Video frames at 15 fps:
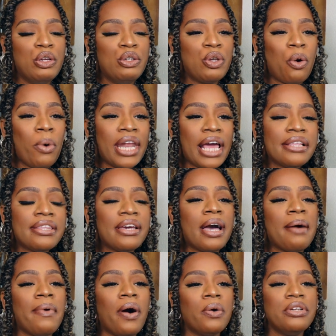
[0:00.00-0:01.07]
So when I think
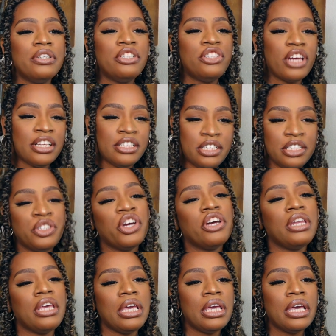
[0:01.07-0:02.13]
about just the
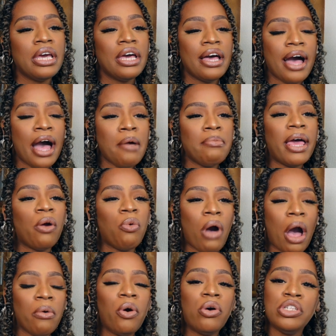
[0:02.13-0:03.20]
journey, I'm like,
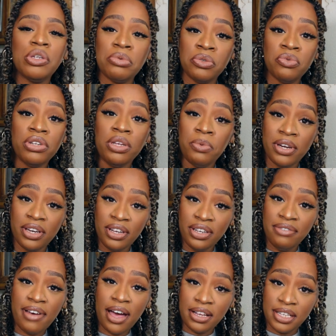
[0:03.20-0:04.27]
wow, God, you was really working on
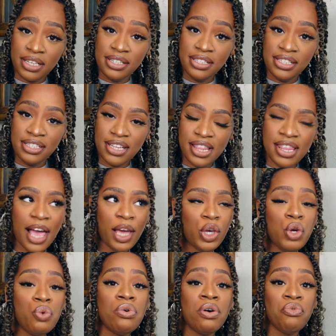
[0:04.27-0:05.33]
the factors. Like
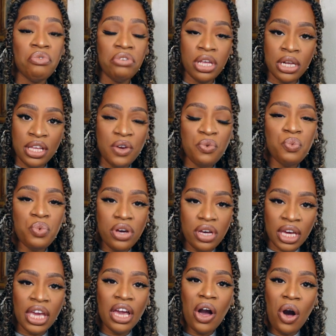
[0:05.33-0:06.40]
you were really
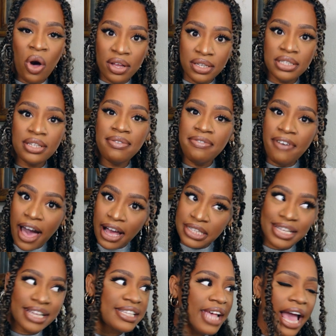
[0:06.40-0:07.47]
working on the
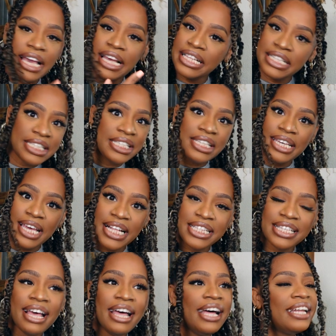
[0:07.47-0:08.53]
factors. I could see
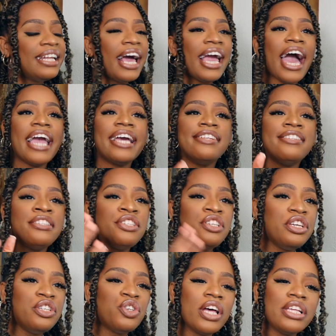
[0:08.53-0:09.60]
it. Like I could
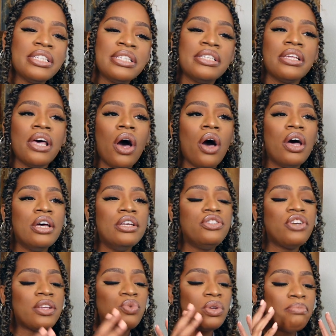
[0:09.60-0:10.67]
see just
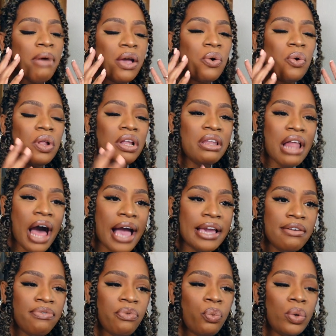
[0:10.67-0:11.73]
with my whole
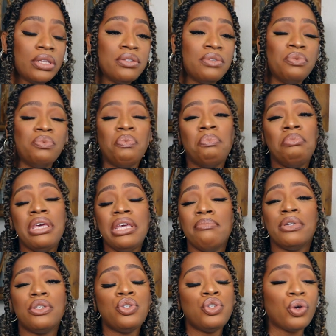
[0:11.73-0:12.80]
life, with me
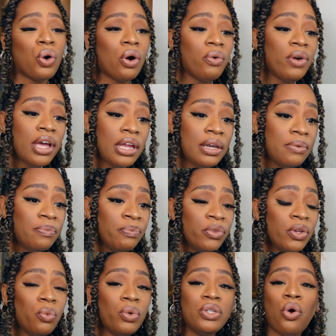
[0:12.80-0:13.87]
maturing,
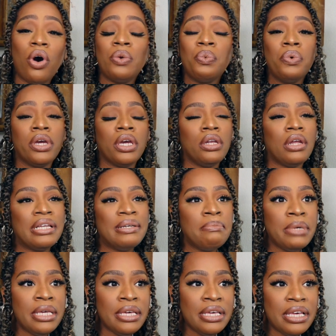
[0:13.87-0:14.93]
with God working on
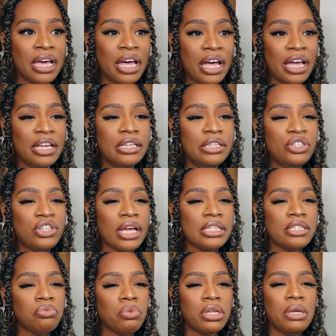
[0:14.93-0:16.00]
me,
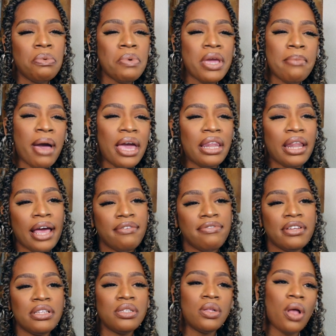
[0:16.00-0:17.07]
just with the way my
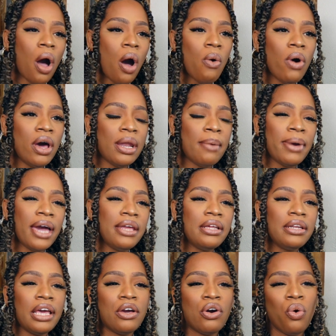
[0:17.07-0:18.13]
life is now, and I'm kind
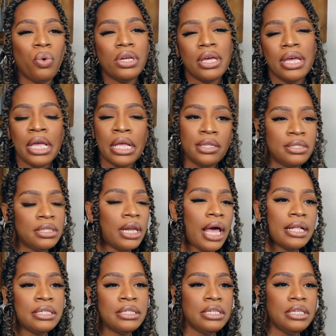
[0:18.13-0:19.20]
of like going into
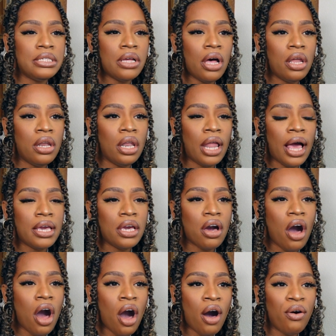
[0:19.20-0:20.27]
that season, like
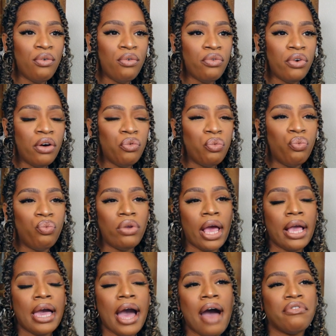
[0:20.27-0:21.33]
of
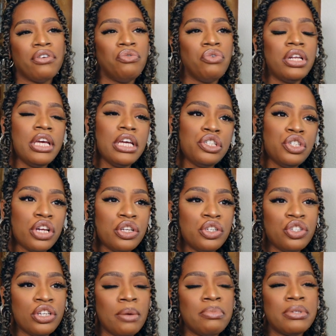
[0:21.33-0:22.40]
like having
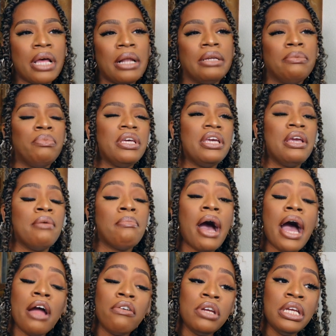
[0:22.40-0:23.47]
relationships and being
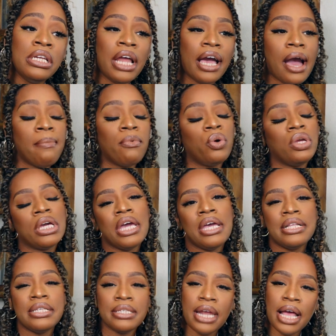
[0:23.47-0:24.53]
married, like I'm going
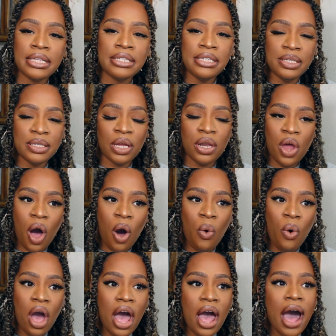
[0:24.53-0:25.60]
into that season
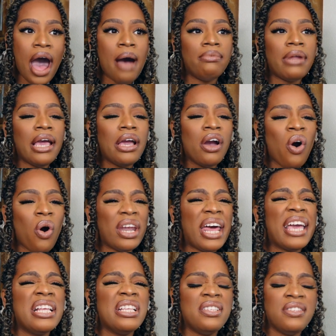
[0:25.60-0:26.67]
now. I'm like, God,
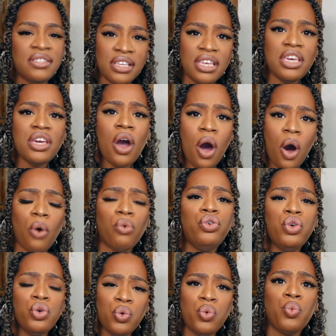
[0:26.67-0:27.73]
I can see how
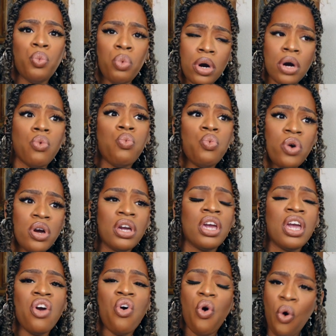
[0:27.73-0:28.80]
you were
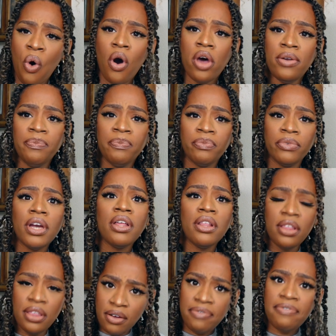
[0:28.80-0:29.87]
working on
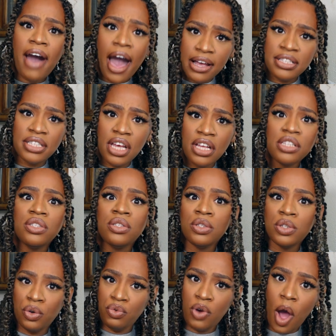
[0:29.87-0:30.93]
the factors
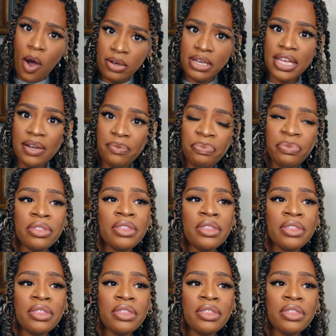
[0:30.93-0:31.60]
surrounding.